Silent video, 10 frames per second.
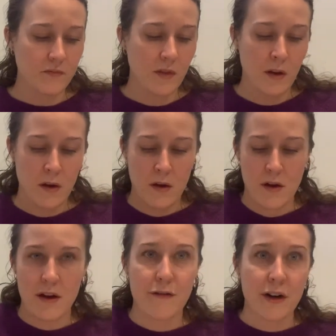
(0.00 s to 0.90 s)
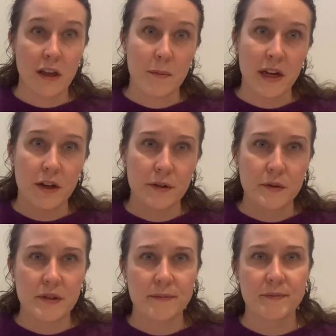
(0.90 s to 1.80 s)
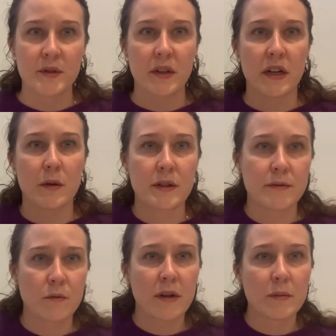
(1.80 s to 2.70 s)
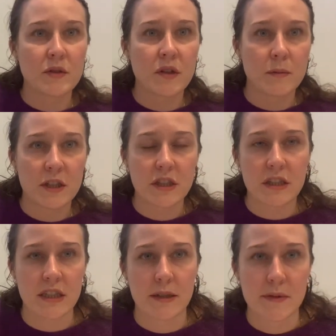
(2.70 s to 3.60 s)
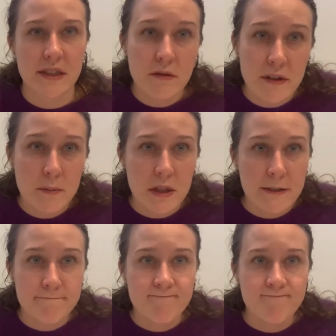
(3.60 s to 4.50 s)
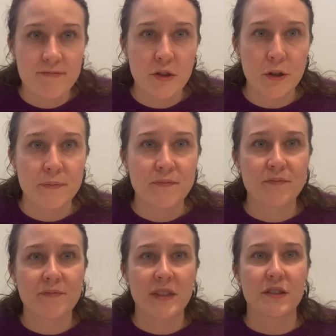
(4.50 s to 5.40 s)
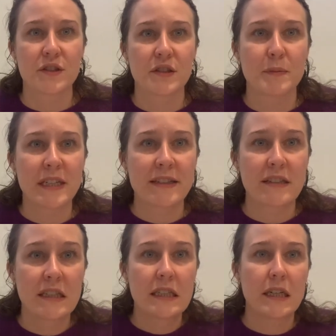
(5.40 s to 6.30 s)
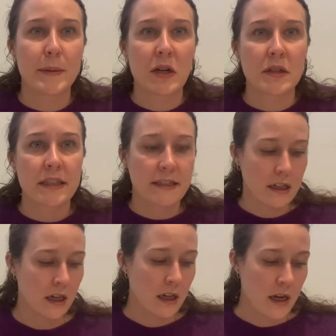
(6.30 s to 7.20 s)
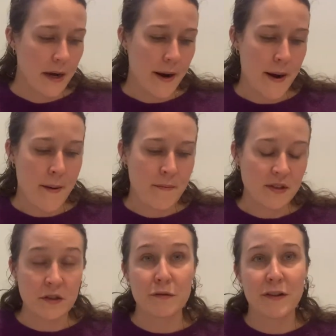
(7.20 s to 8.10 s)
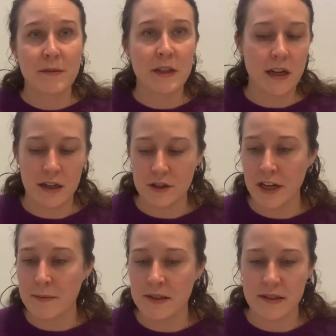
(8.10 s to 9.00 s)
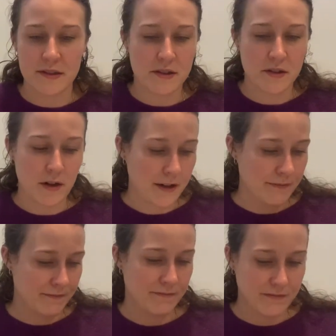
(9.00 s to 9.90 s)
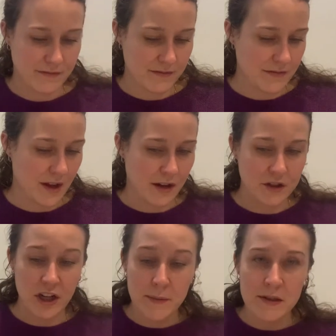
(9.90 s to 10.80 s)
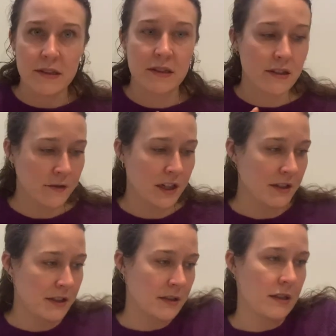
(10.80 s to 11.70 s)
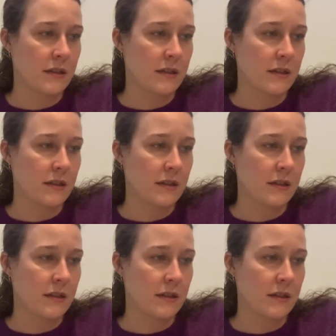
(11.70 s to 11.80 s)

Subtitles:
I finally made notes so that I wouldn't ramble so much, and I'm still rambling. So that's just me, apparently. It's also family, Jamieson's, sorry. Jamieson's of Shetland.